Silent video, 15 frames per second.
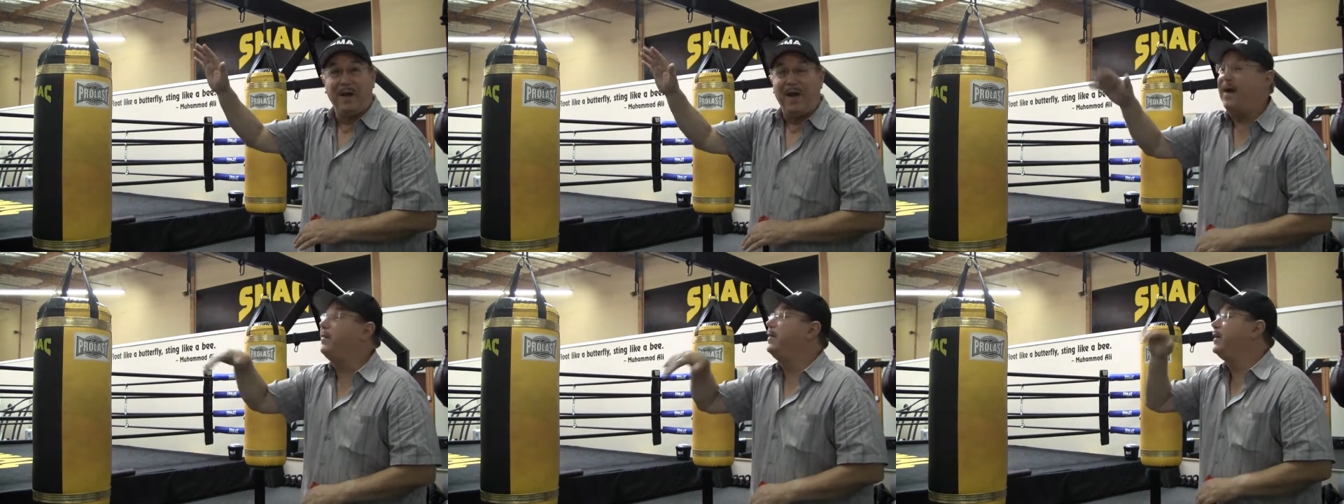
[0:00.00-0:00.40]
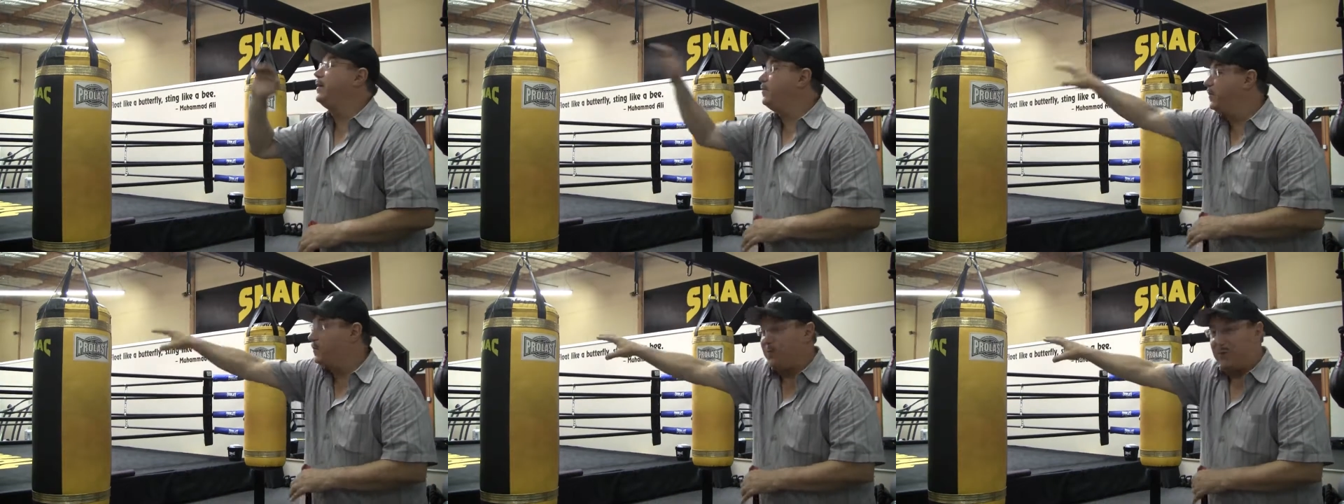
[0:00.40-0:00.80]
and
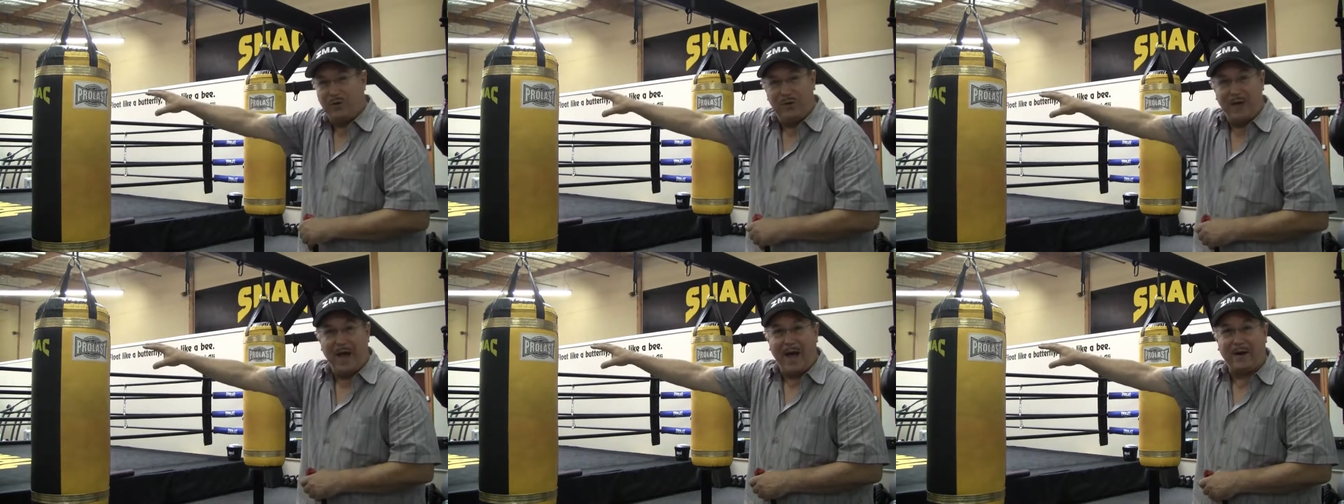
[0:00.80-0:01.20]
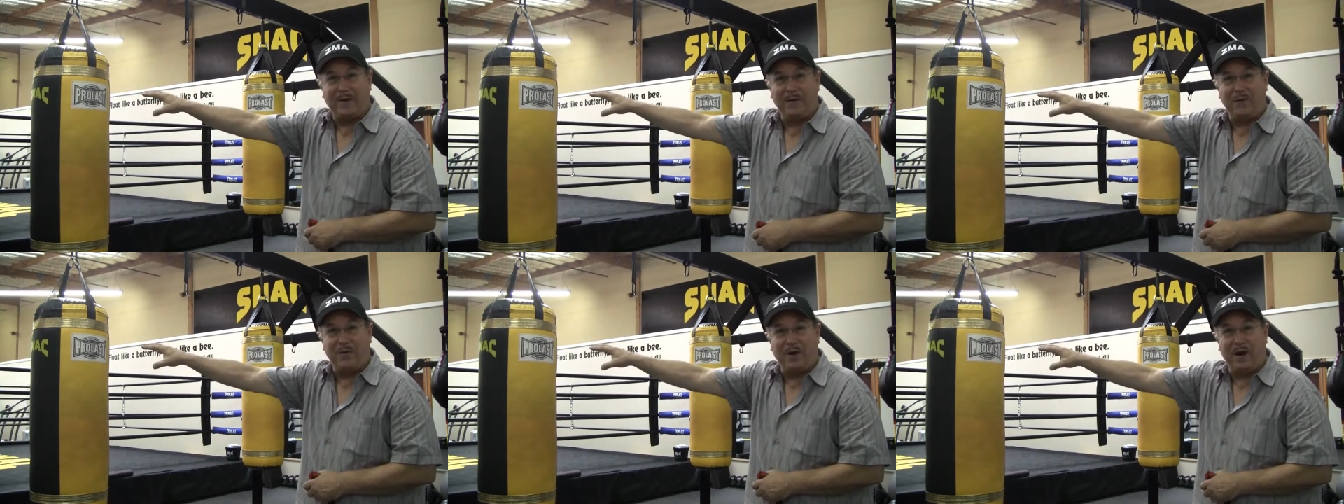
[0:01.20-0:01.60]
then do the
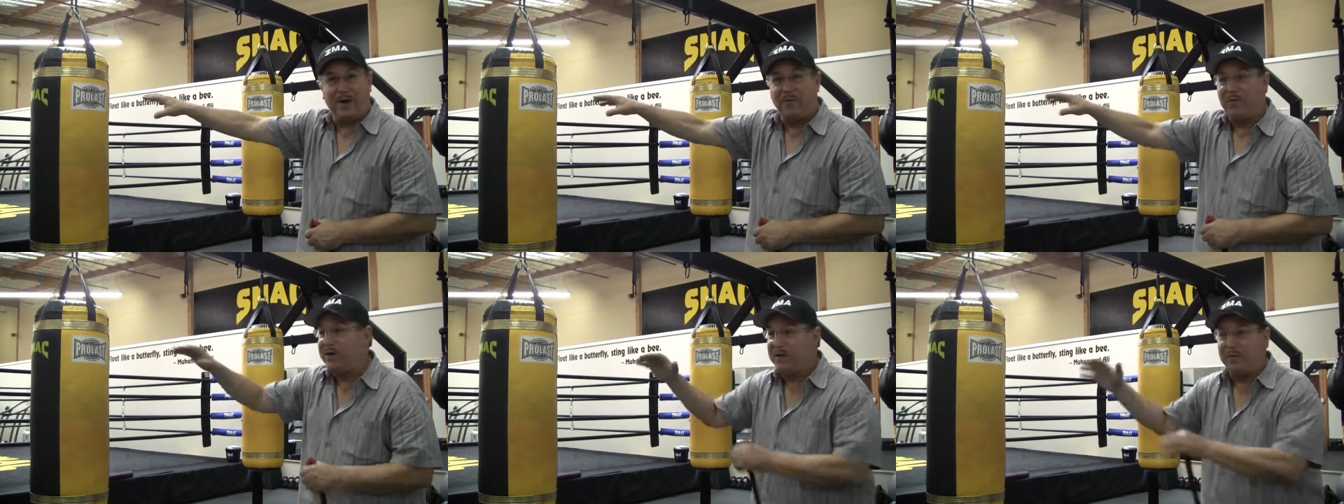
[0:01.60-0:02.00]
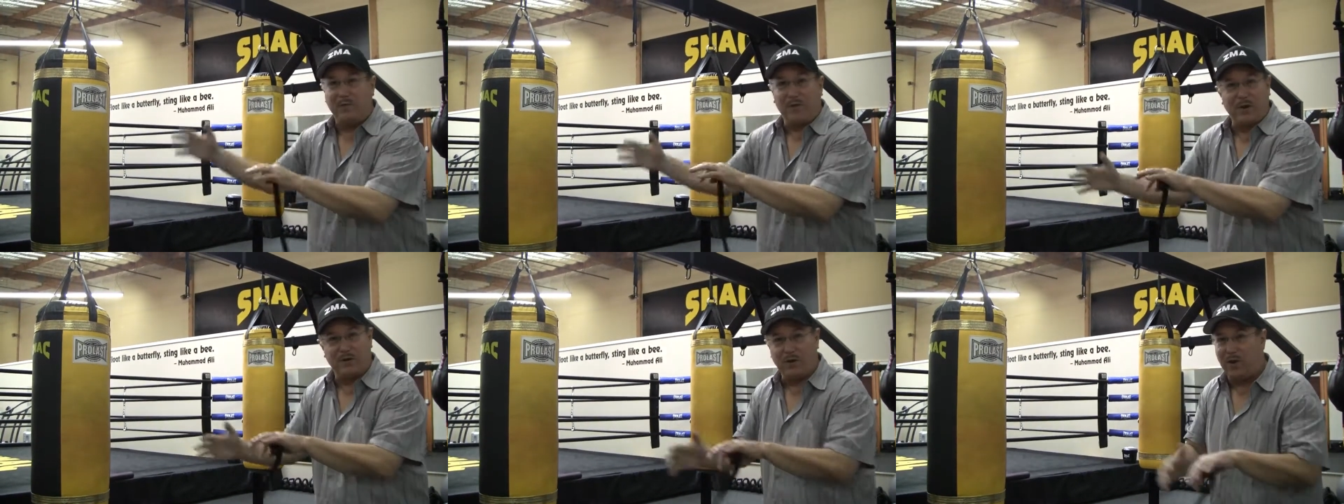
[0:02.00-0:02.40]
active recovery to
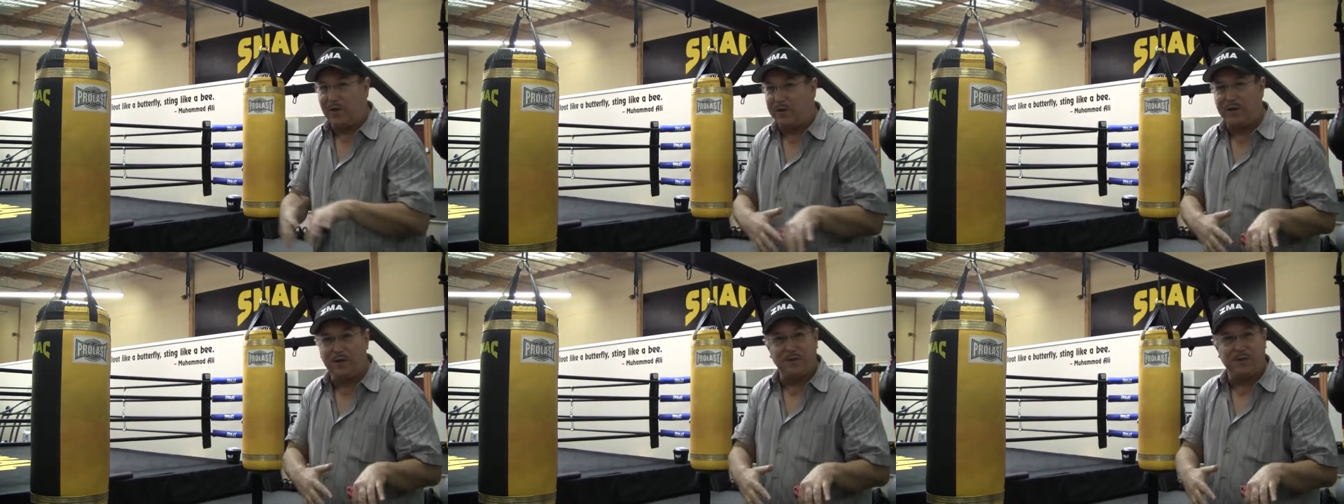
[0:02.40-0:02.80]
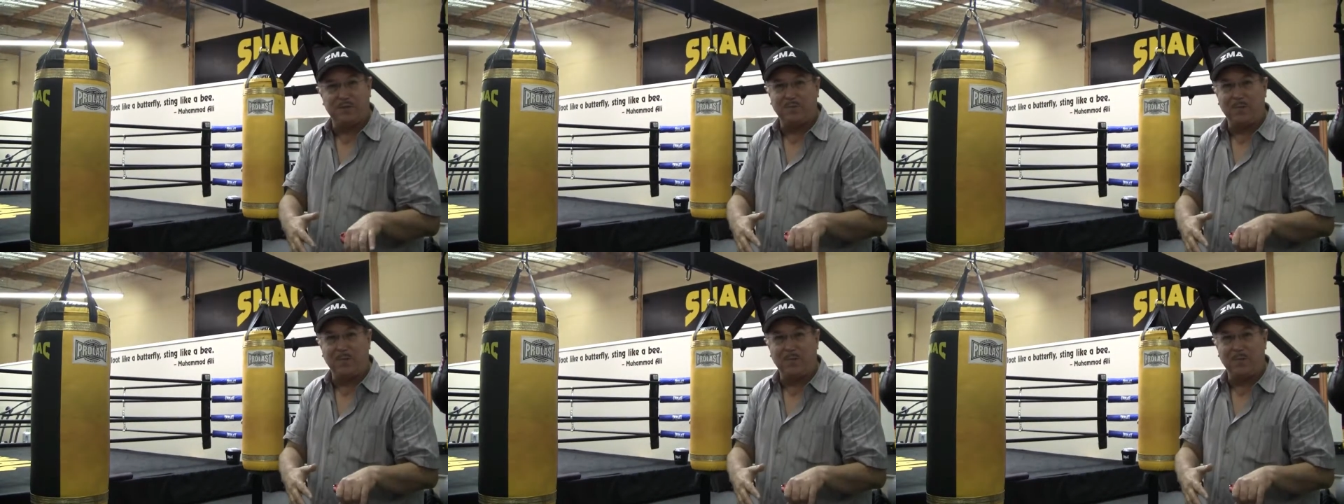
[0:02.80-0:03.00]
flush all these